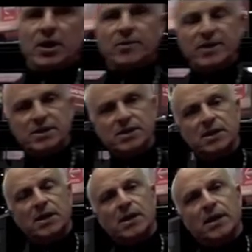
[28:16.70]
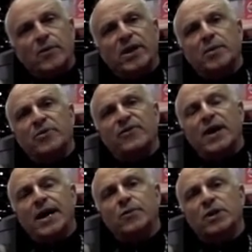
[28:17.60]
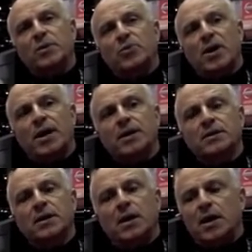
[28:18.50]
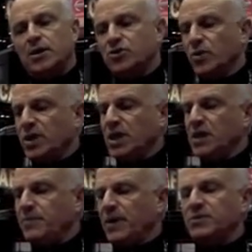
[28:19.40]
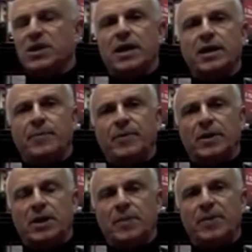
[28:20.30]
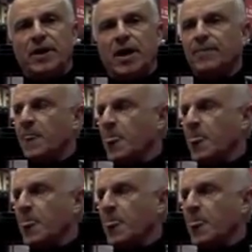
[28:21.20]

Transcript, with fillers: elements that we can provide with the product. So if the heat pump's not keep, keeping up,